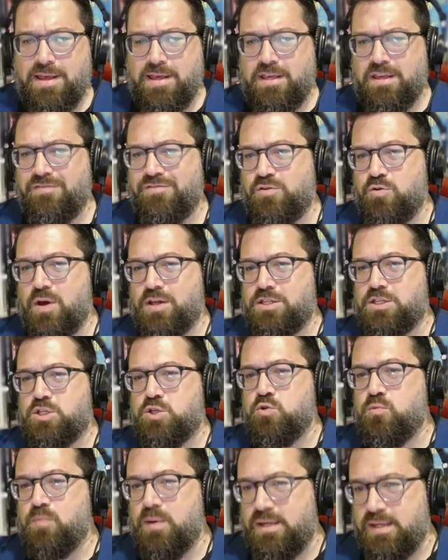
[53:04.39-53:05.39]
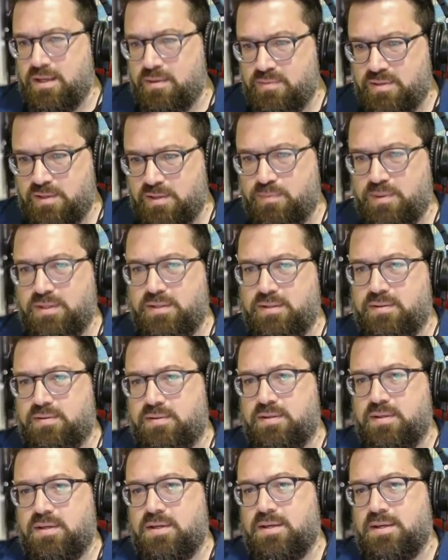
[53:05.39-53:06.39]
If you add too many
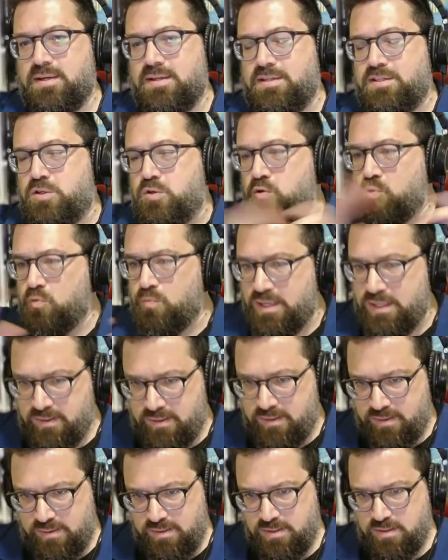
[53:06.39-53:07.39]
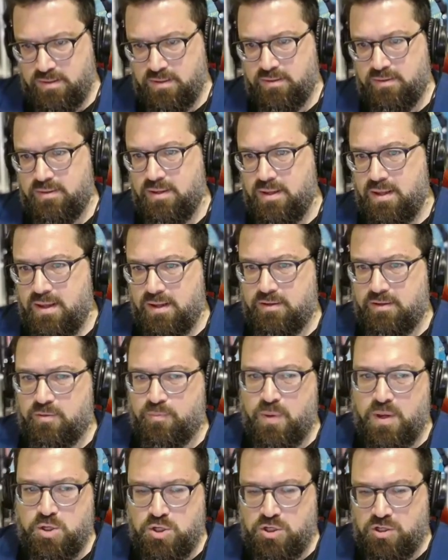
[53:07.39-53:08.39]
MCPs, too many skills,
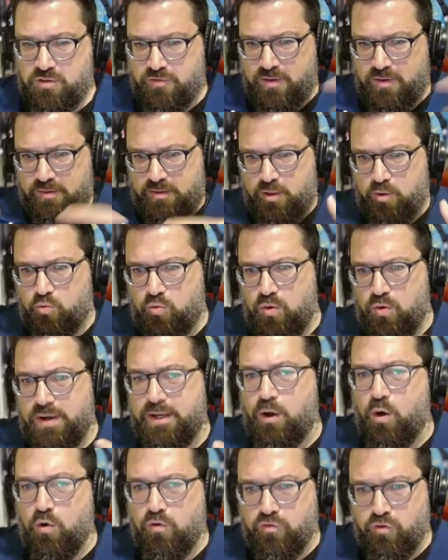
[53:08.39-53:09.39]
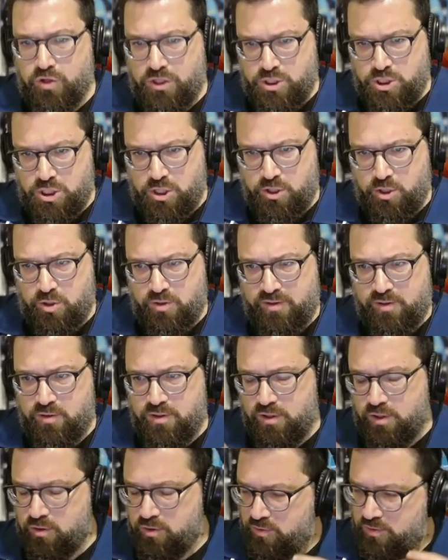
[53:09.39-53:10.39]
especially if they start running over each other, so
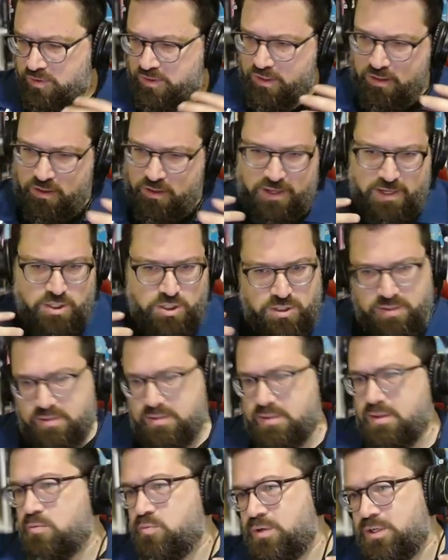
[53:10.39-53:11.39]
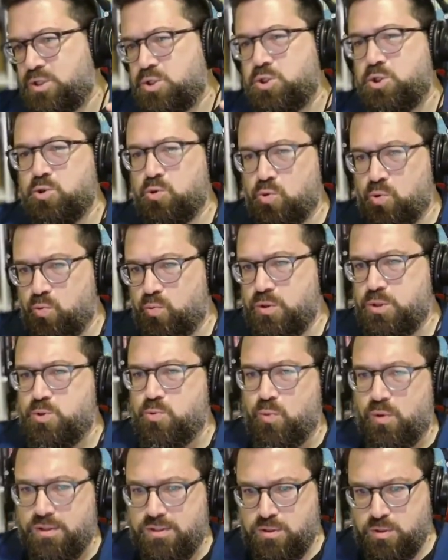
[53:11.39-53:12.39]
the agent is not really sure
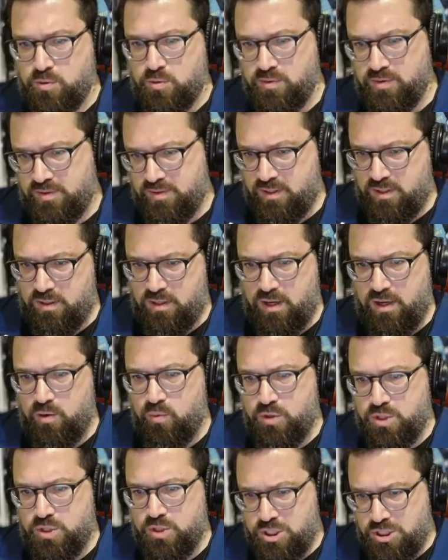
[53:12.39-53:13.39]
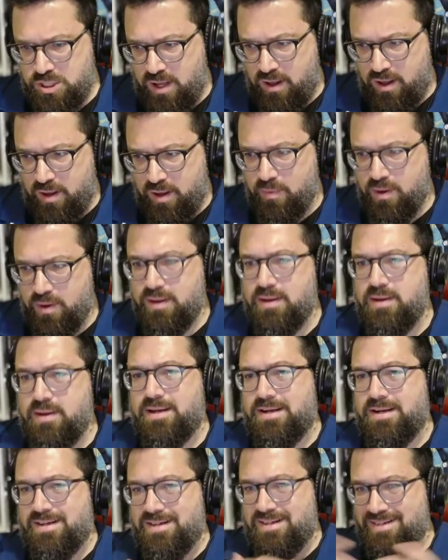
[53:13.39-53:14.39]
which one to use at which time,
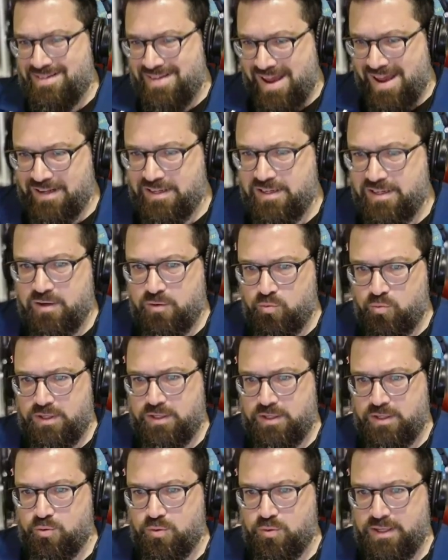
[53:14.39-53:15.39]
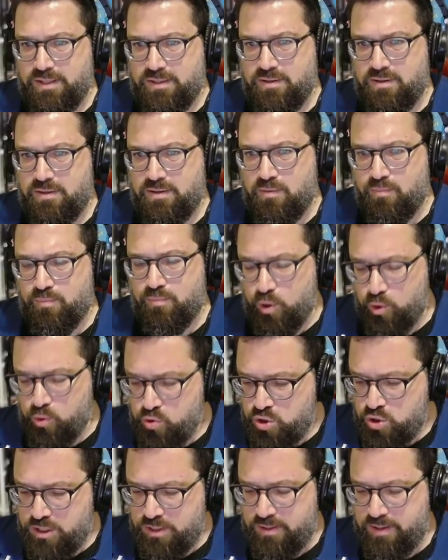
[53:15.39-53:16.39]
that can really create
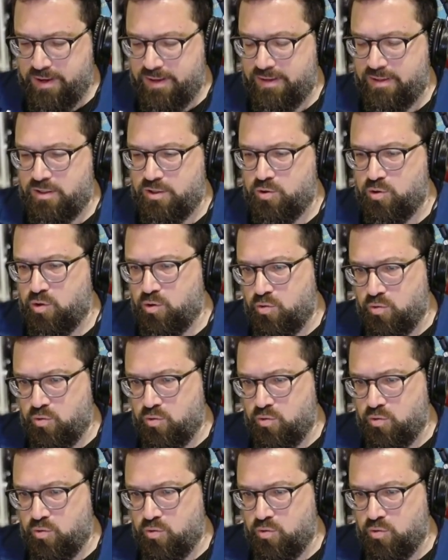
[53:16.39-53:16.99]
pollution, and it could